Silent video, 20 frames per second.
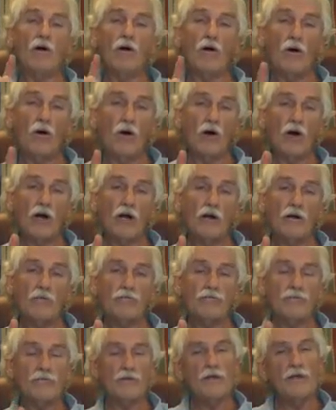Or
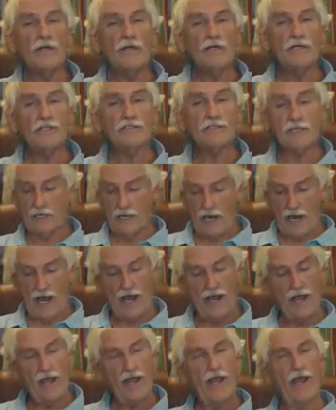is it
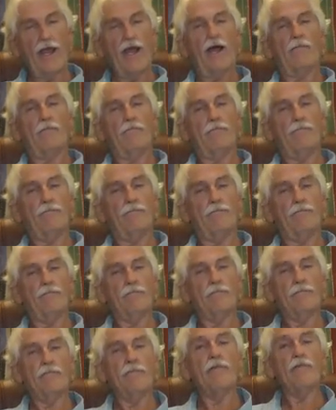I am,
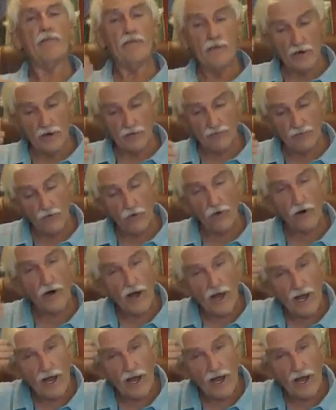therefore